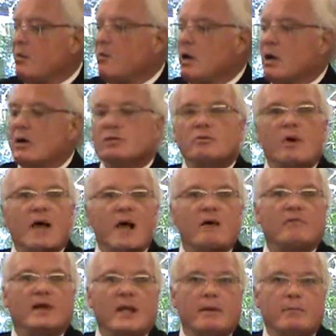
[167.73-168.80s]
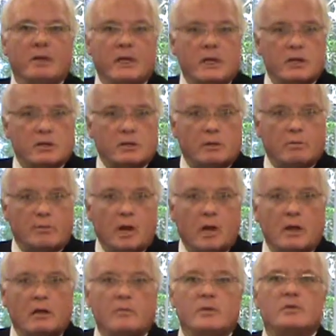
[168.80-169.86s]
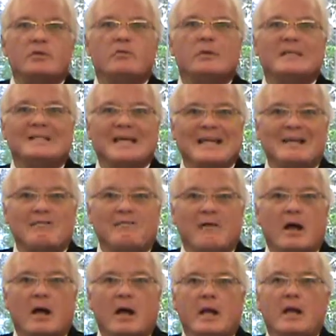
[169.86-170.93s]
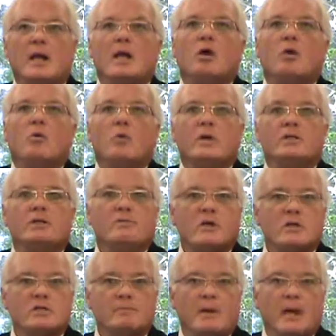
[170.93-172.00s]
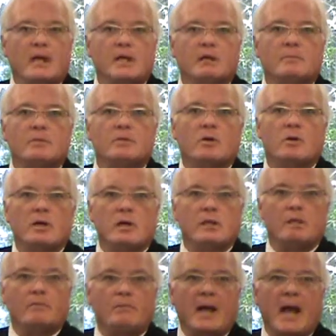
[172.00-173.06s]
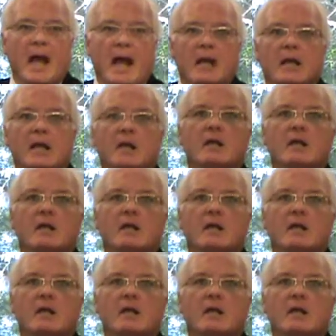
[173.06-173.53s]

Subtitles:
We also have labeling here at the bottom to identify which of our speculums are in the bag,